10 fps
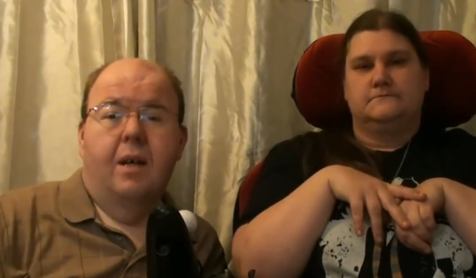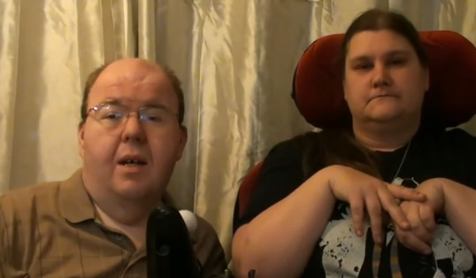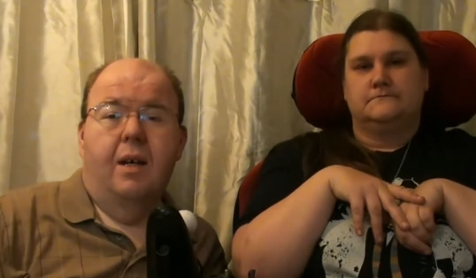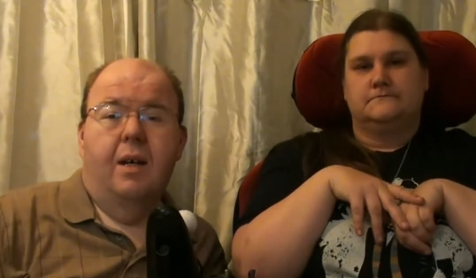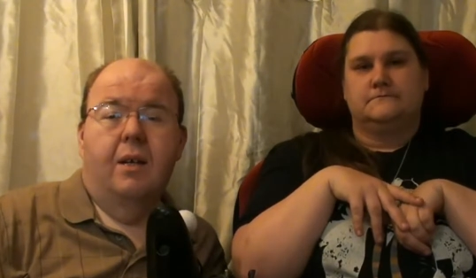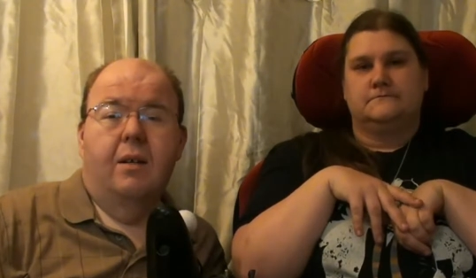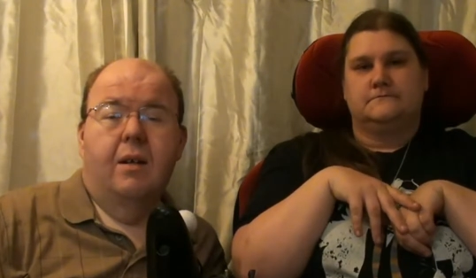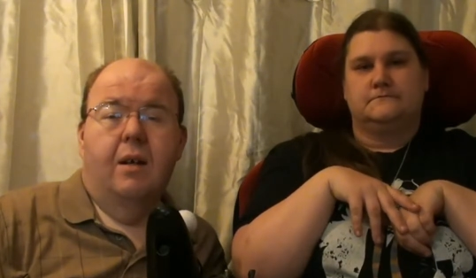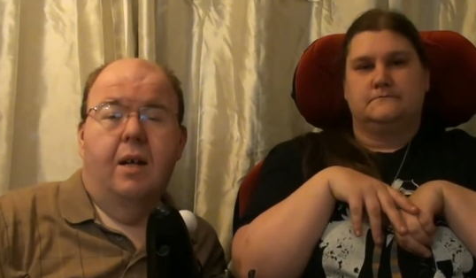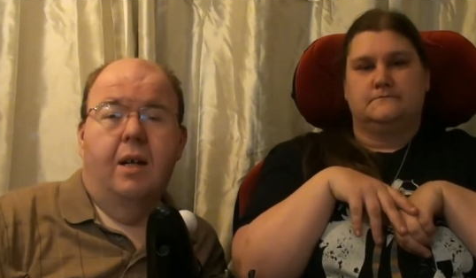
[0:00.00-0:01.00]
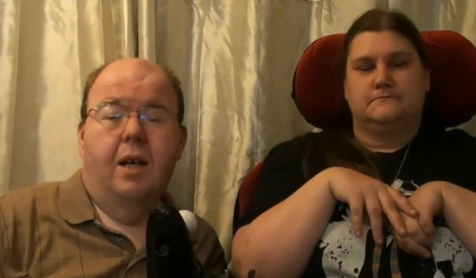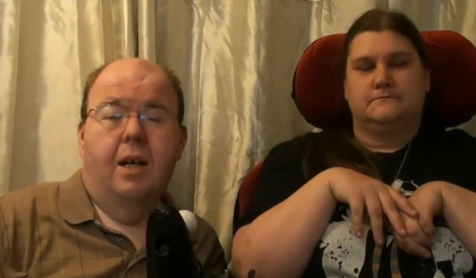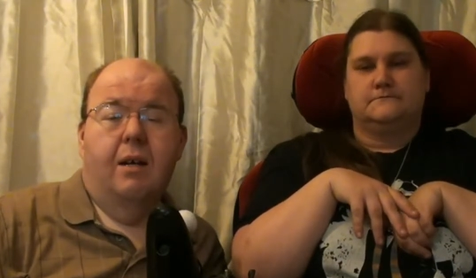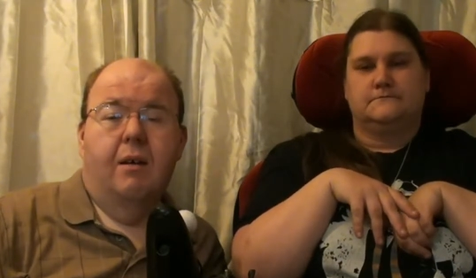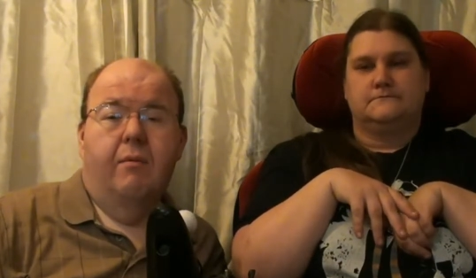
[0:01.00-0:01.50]
Speaker 1: And I
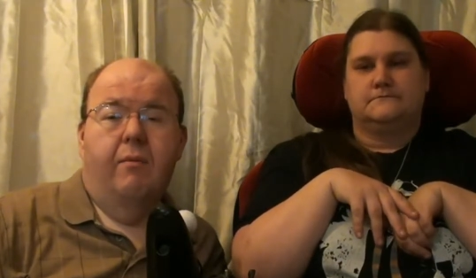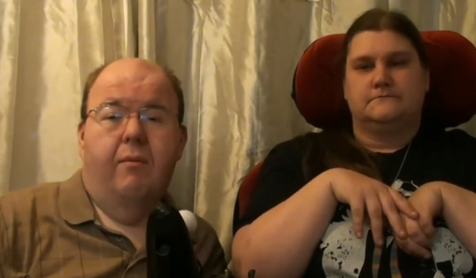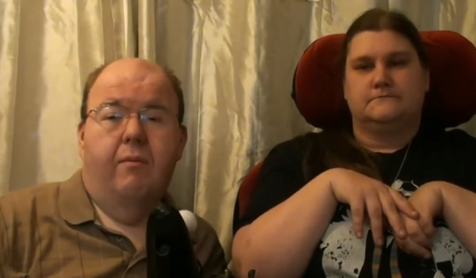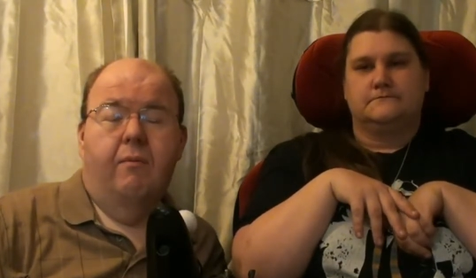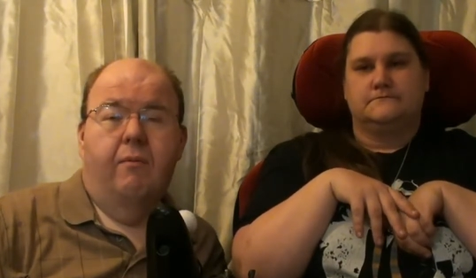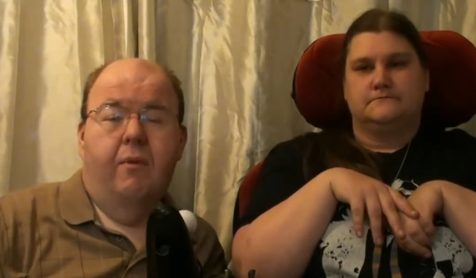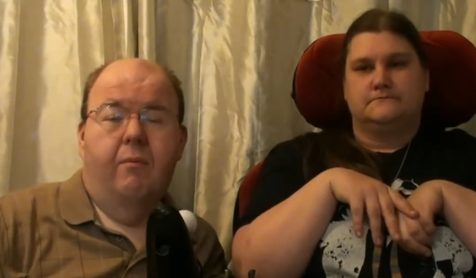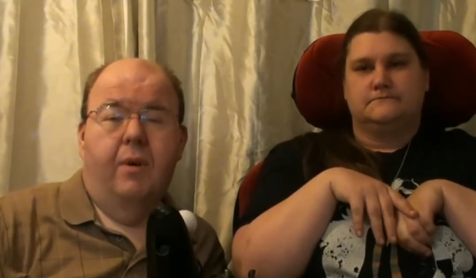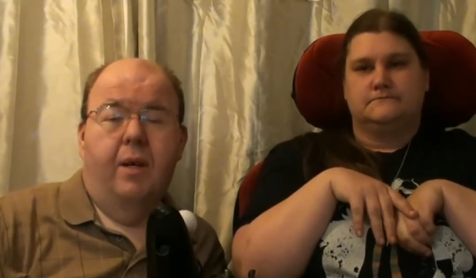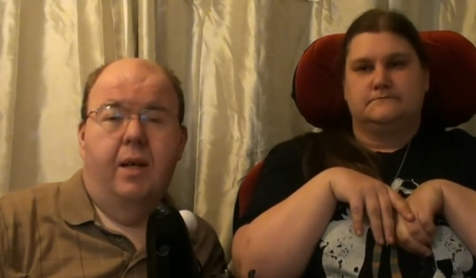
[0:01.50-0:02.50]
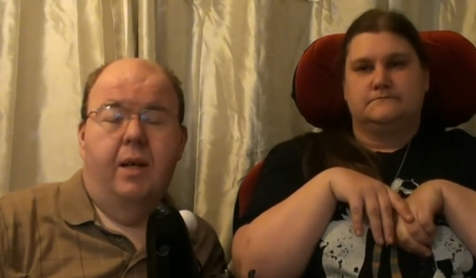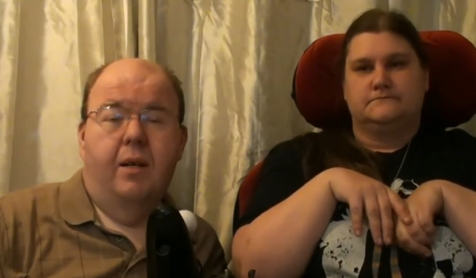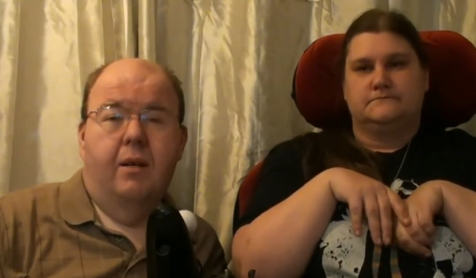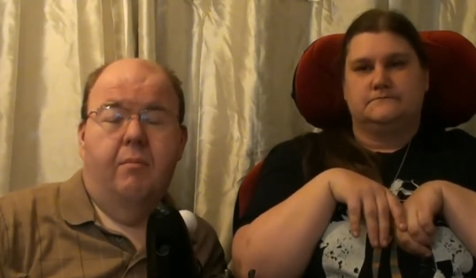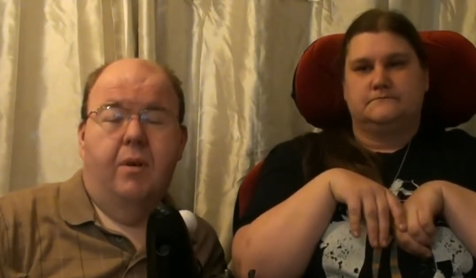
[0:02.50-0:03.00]
have, from
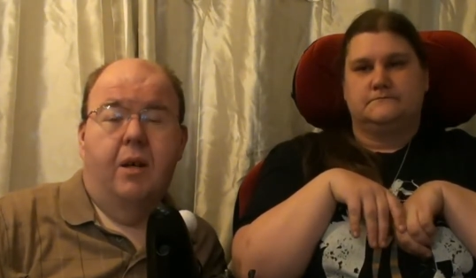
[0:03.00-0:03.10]
a um,